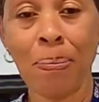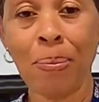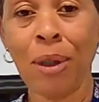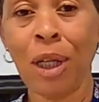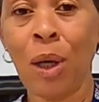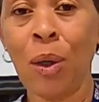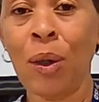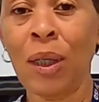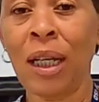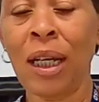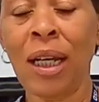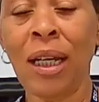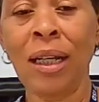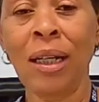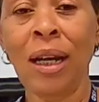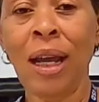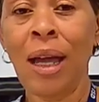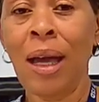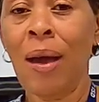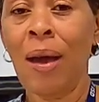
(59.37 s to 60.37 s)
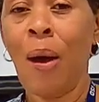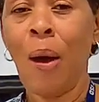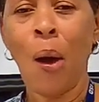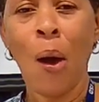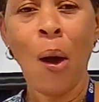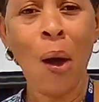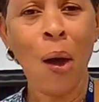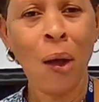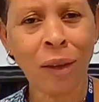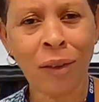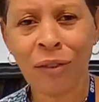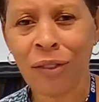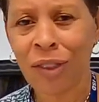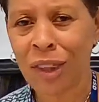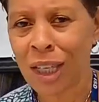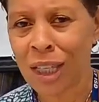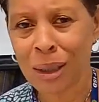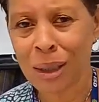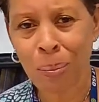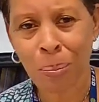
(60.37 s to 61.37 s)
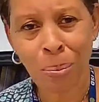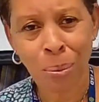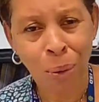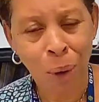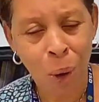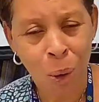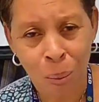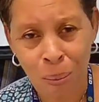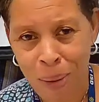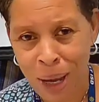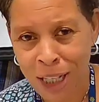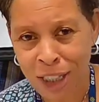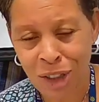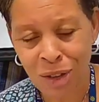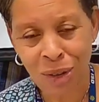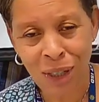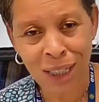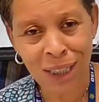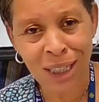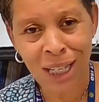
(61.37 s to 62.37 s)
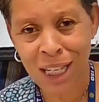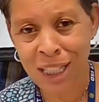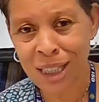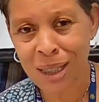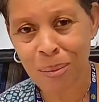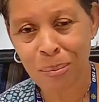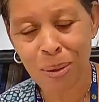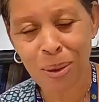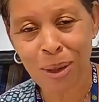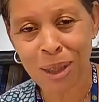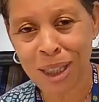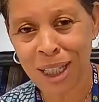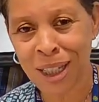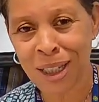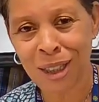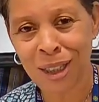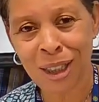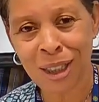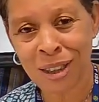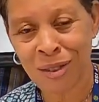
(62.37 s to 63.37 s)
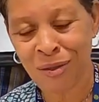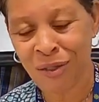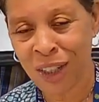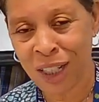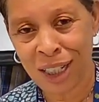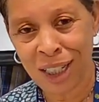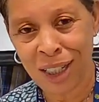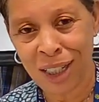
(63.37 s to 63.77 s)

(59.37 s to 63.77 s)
and uploading all of these pro-metric testable skills